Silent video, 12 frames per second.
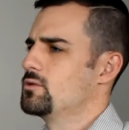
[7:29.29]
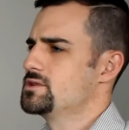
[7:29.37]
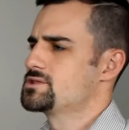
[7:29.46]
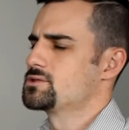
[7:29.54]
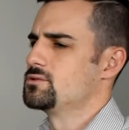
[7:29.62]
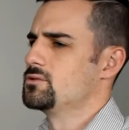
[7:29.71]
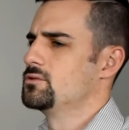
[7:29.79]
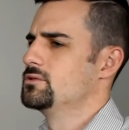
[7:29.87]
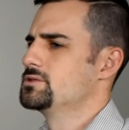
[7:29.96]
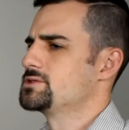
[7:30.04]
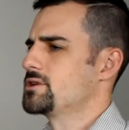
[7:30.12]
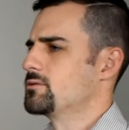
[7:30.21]
Quit
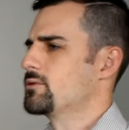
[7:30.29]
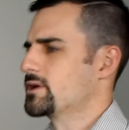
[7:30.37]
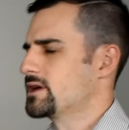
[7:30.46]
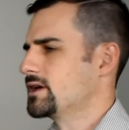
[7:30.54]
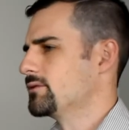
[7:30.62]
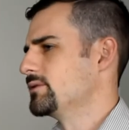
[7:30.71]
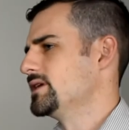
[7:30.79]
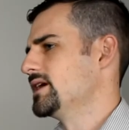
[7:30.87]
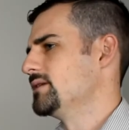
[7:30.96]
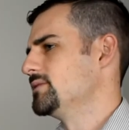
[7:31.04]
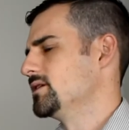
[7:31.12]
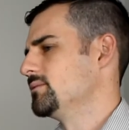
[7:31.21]
school, started working at a
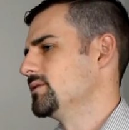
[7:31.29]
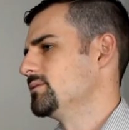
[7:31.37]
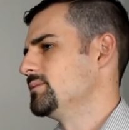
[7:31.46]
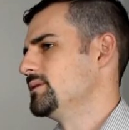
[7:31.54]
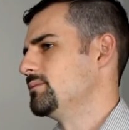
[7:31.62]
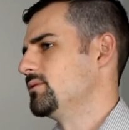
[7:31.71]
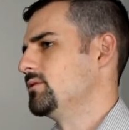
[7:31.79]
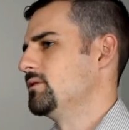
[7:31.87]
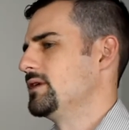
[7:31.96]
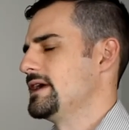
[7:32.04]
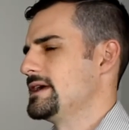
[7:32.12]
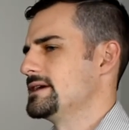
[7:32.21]
rehab to help other
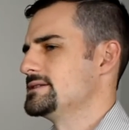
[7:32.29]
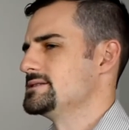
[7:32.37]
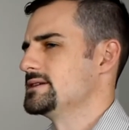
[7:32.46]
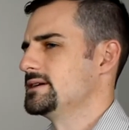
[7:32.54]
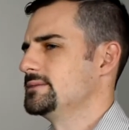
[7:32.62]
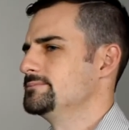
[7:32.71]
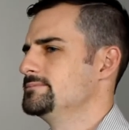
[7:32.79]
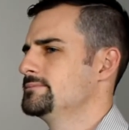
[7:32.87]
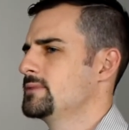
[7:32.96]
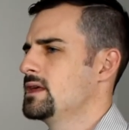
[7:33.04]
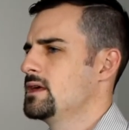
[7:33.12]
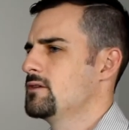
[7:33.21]
people, and
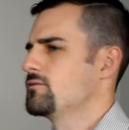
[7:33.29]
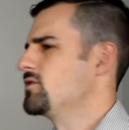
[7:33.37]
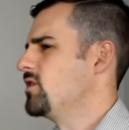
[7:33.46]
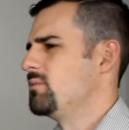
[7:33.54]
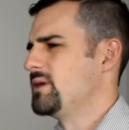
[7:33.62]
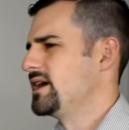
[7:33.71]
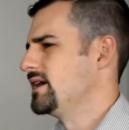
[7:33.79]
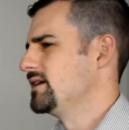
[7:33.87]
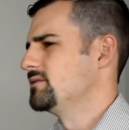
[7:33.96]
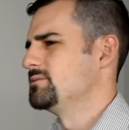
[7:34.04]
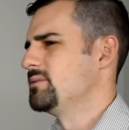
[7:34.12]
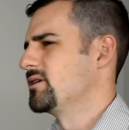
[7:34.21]
for no pay,
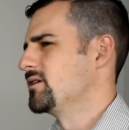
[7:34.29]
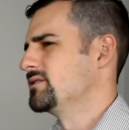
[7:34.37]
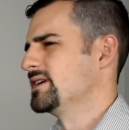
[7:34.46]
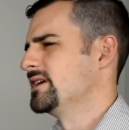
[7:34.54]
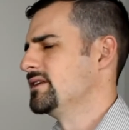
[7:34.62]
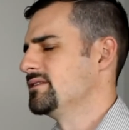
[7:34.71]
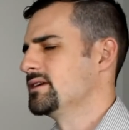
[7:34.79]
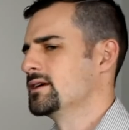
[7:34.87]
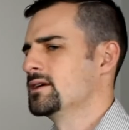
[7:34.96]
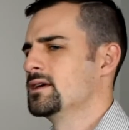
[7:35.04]
it was for hardly anything.